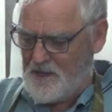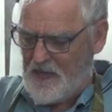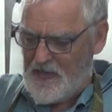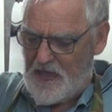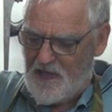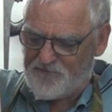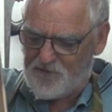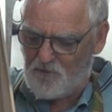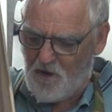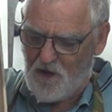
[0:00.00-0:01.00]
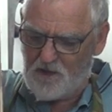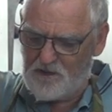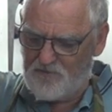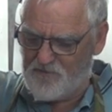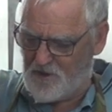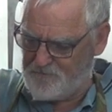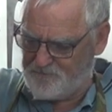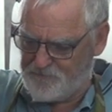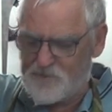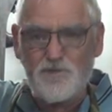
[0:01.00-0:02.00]
And after a while, you've got
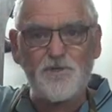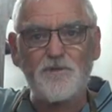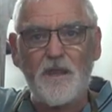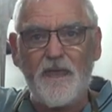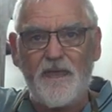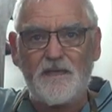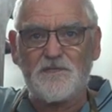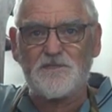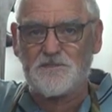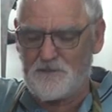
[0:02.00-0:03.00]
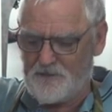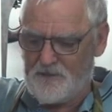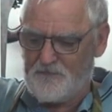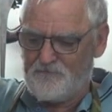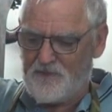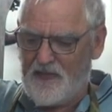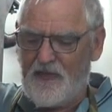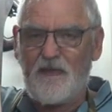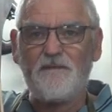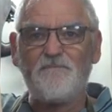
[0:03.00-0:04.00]
two legs
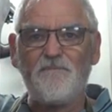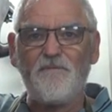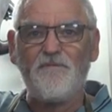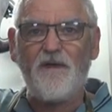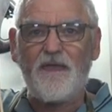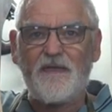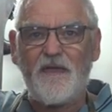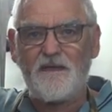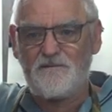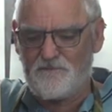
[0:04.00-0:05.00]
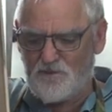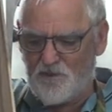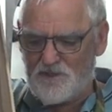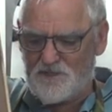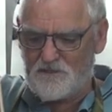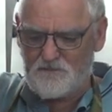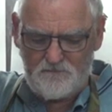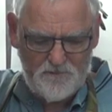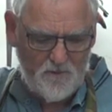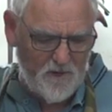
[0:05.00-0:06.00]
and they can twist
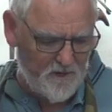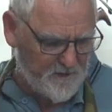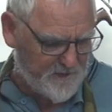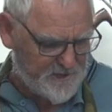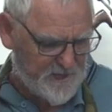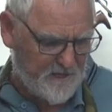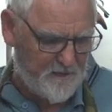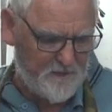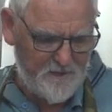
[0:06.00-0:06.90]
and twirl on each other.